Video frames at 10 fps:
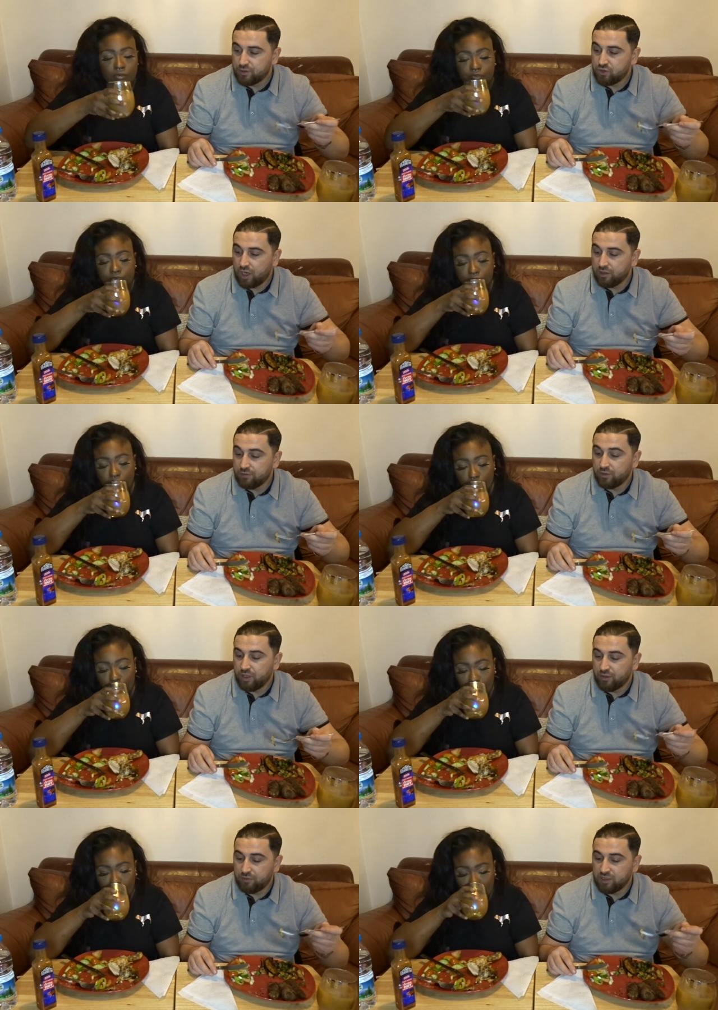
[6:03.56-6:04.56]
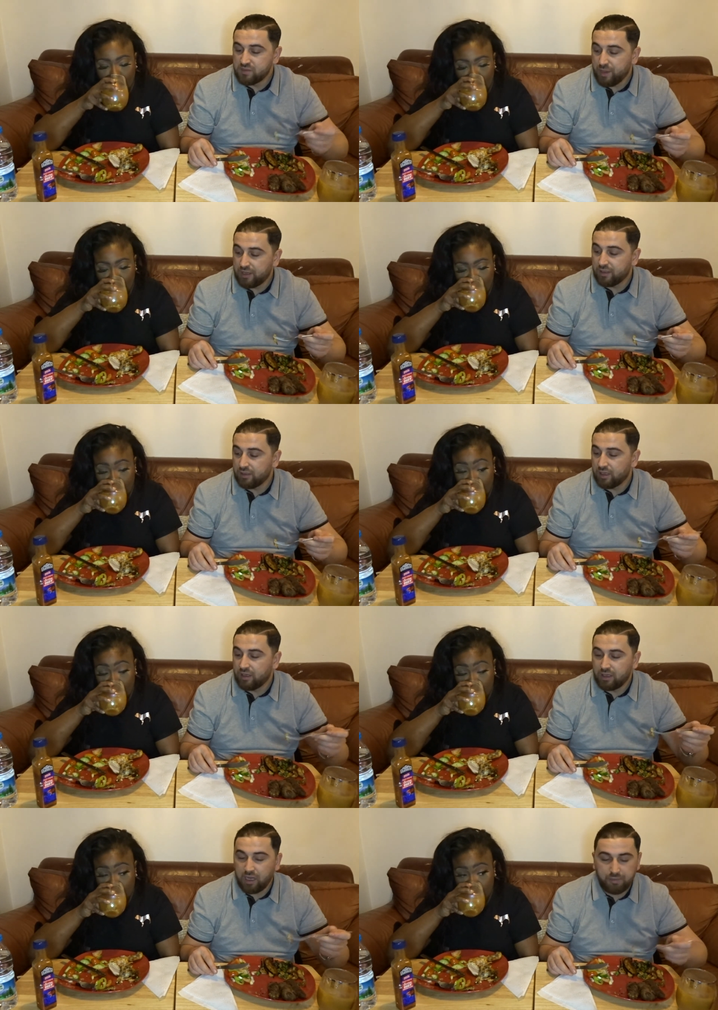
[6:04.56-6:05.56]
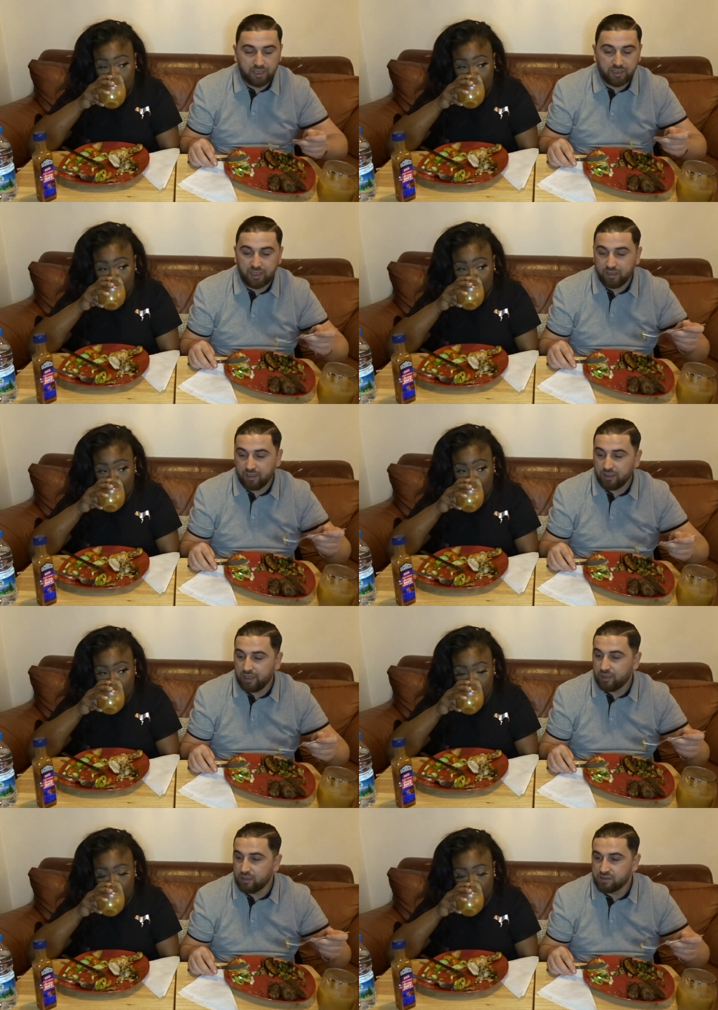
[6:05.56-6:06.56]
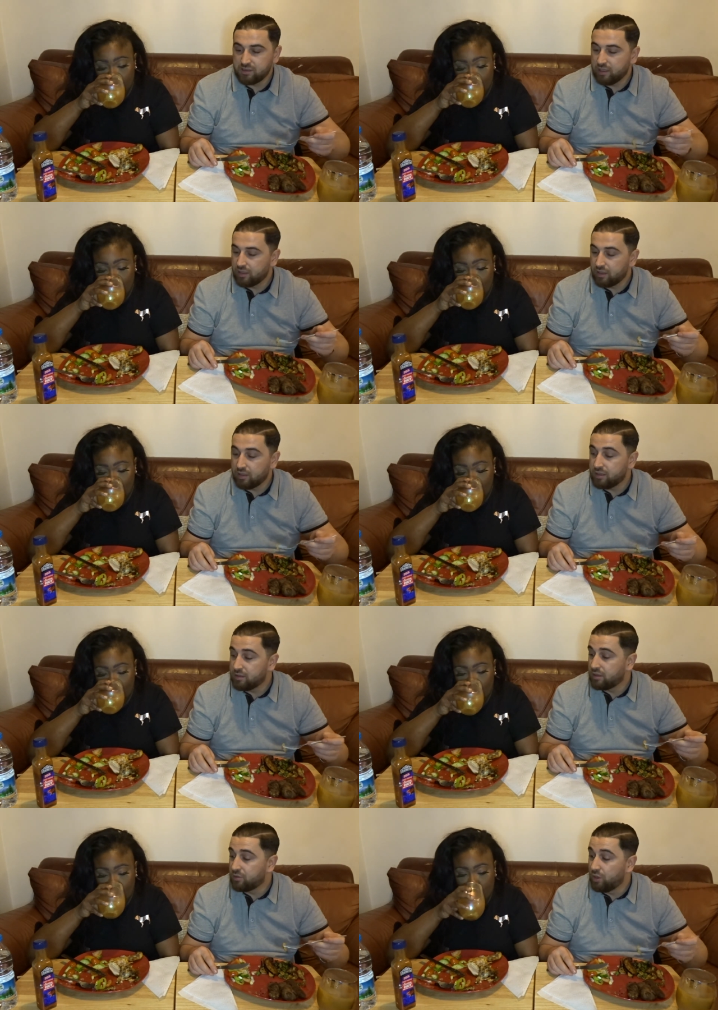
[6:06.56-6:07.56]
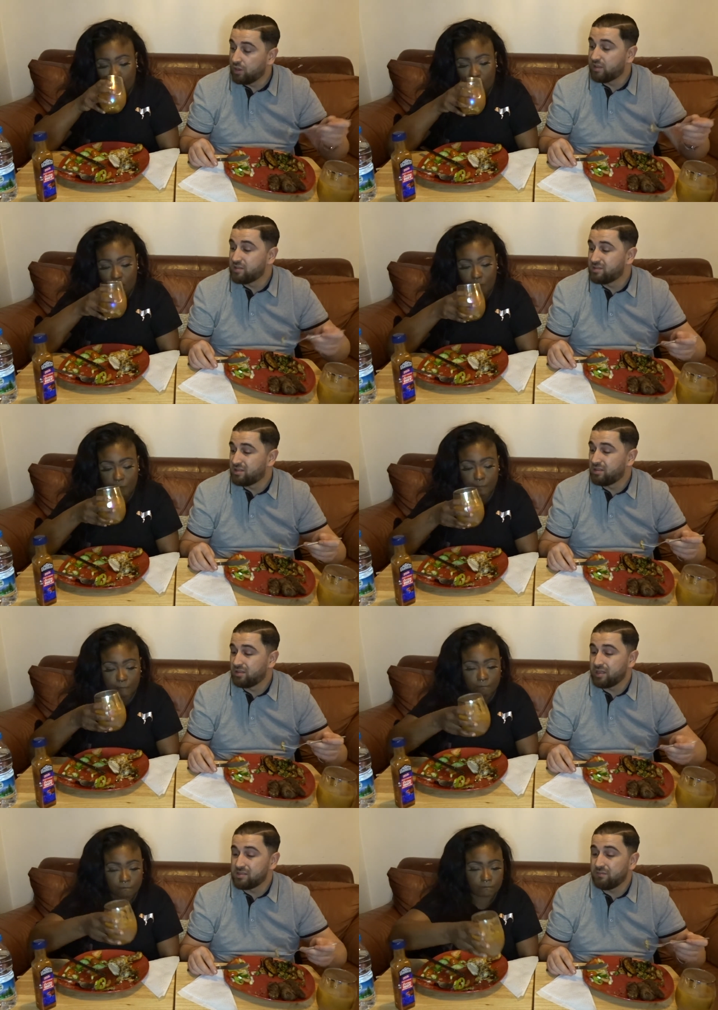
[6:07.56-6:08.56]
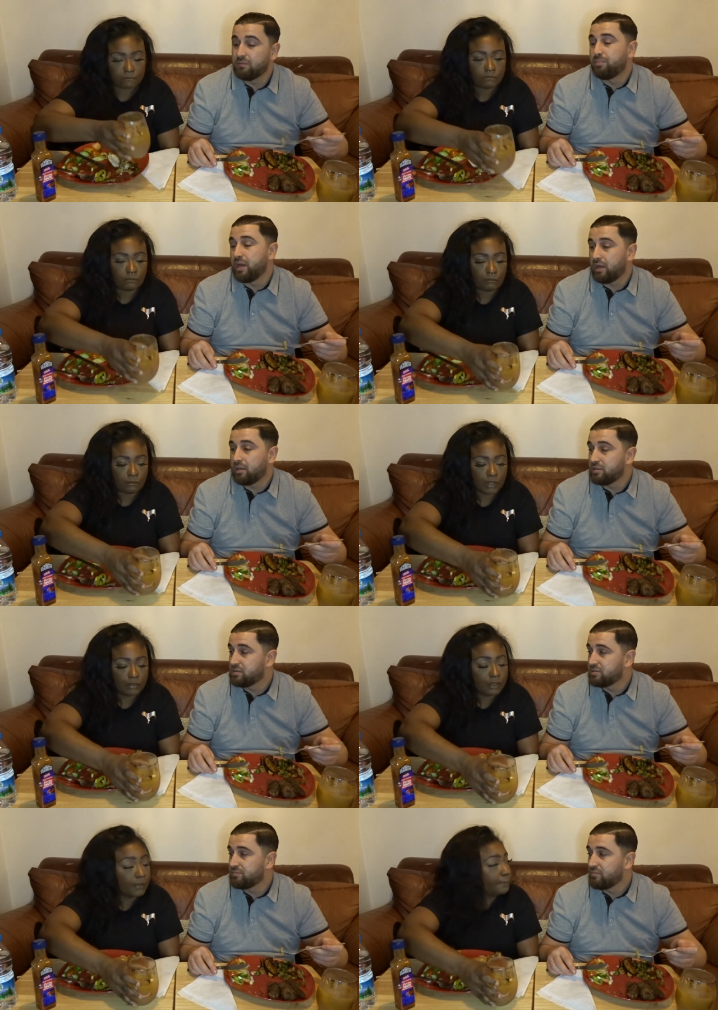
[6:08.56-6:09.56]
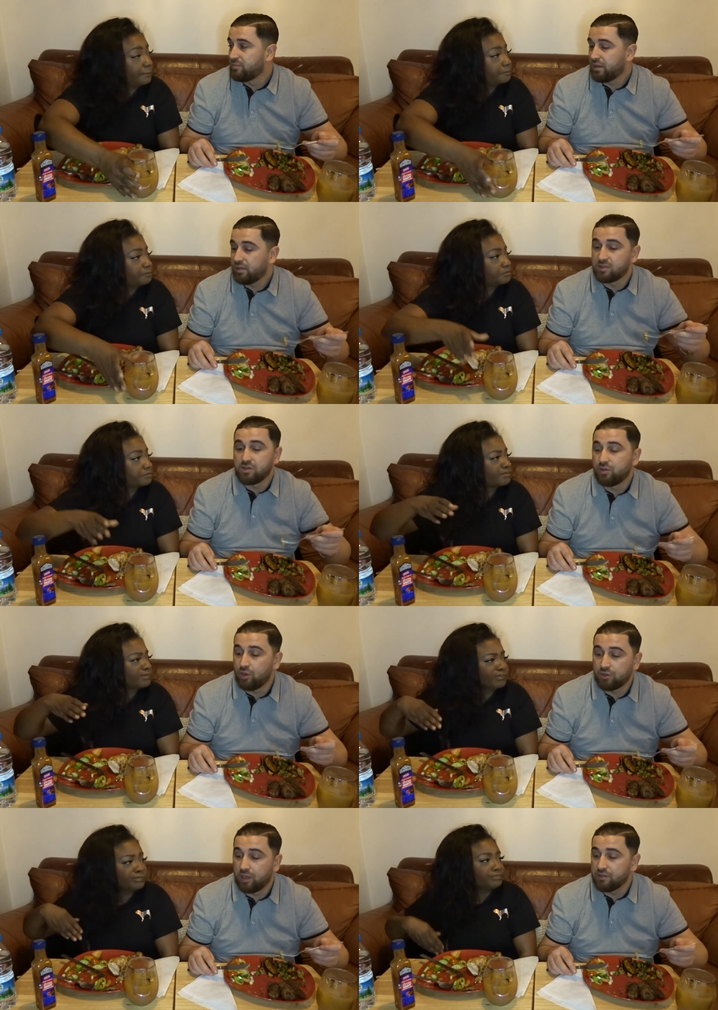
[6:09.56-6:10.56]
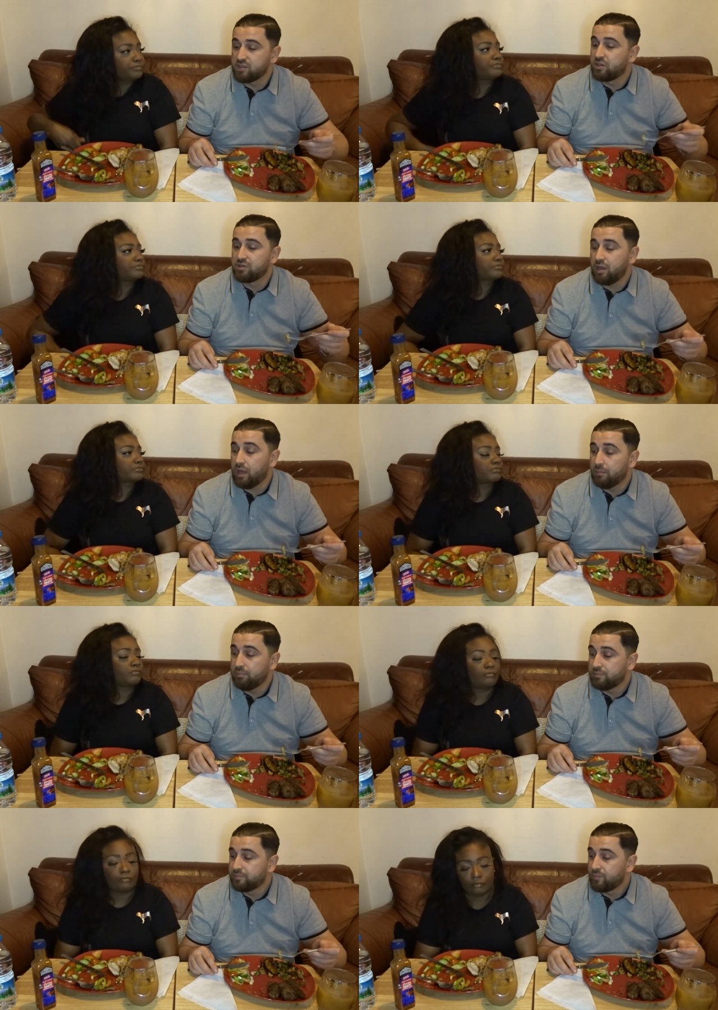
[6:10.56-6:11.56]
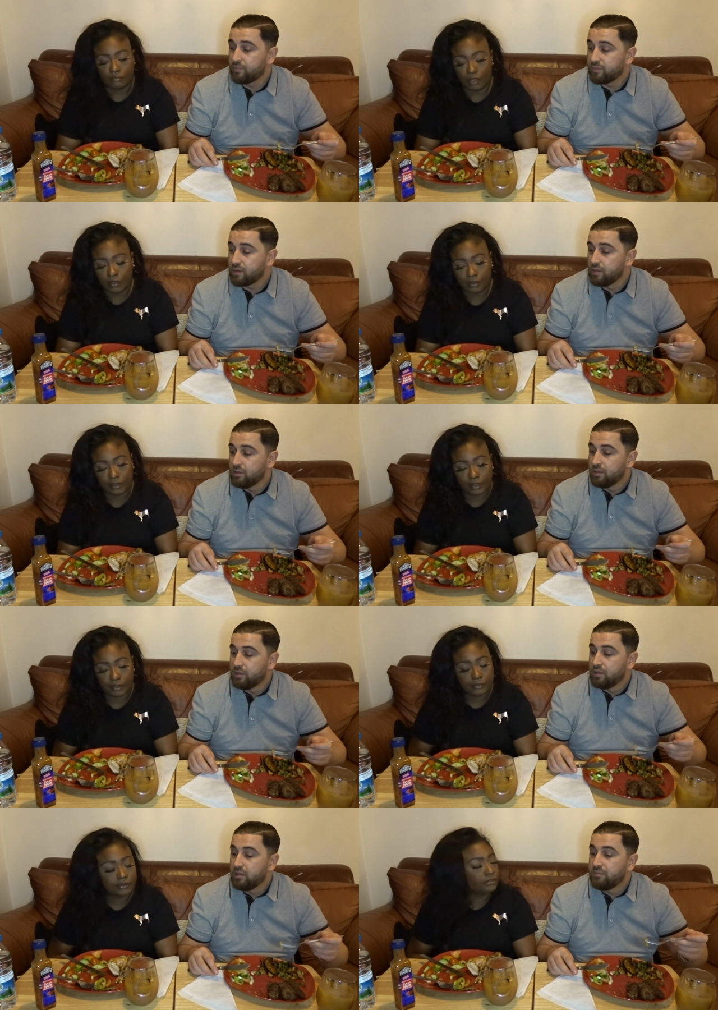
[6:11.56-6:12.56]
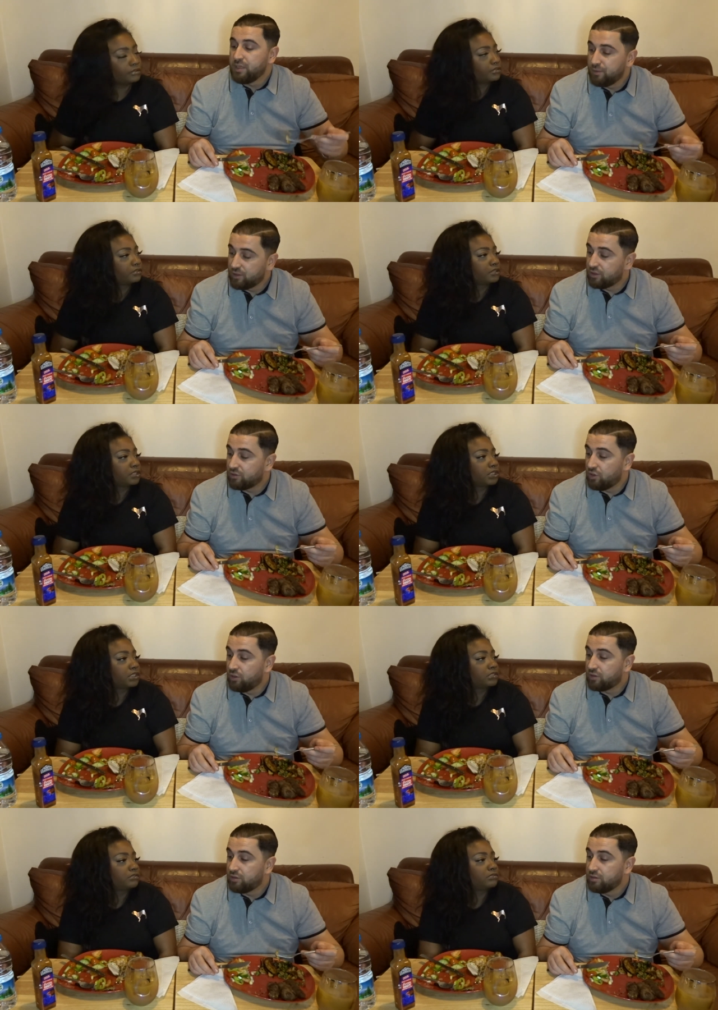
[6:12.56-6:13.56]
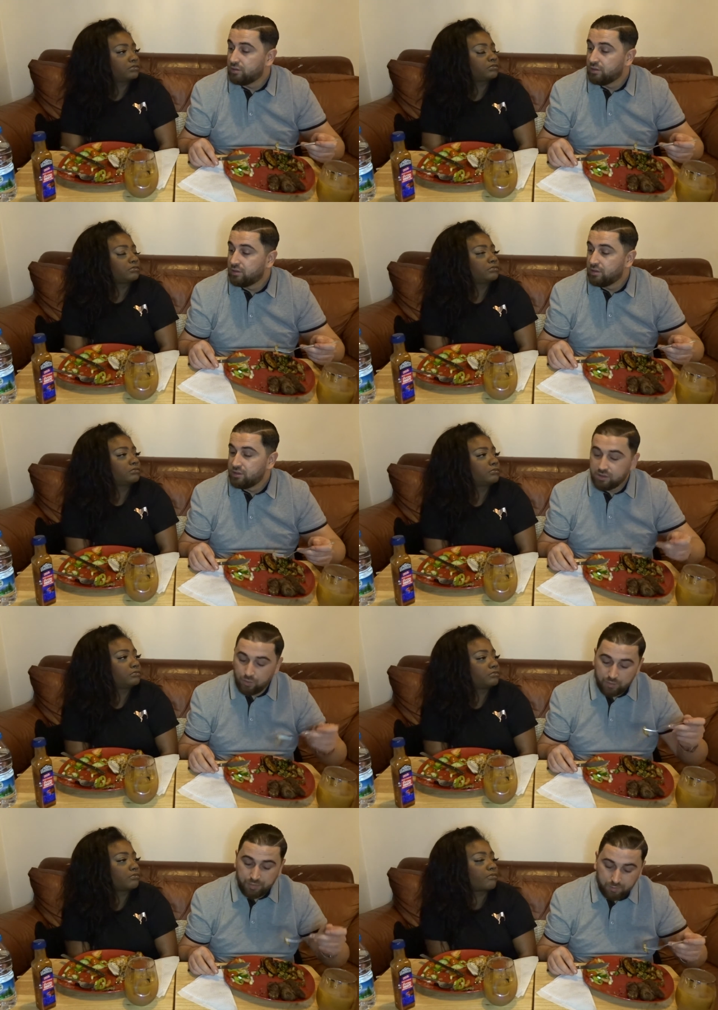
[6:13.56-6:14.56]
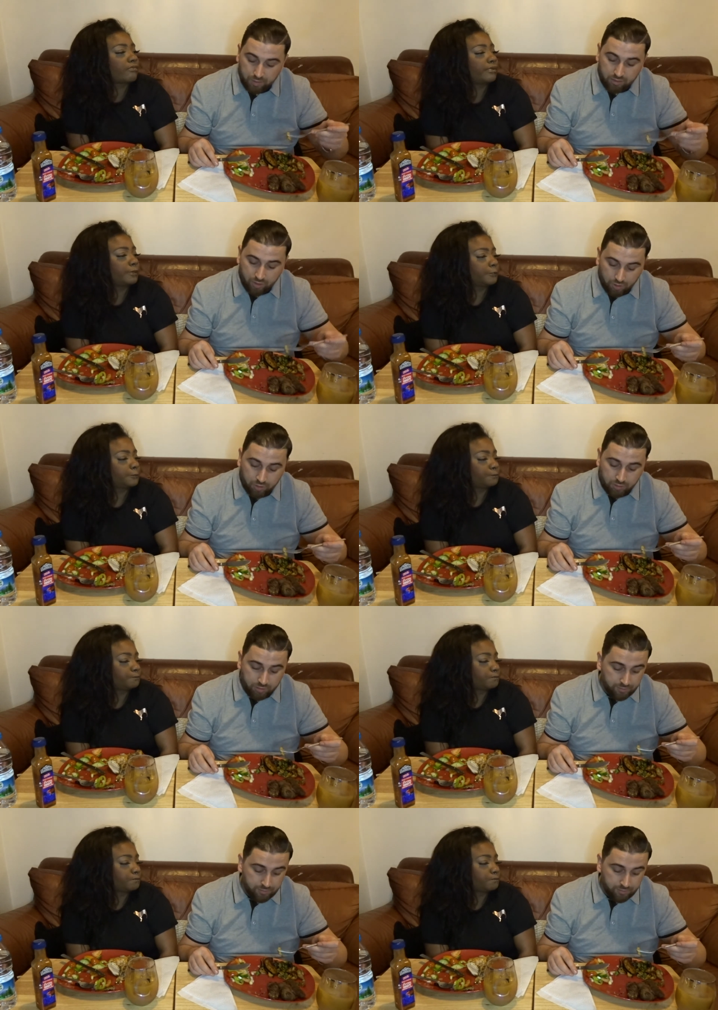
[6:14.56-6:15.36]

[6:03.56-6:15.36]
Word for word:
Speaker 1: try your food and your food is banging and they come in again and again, it's, and the quality gets even better. Yeah. It doesn't go down, just goes up. Yeah. People gonna talk. So when people talk,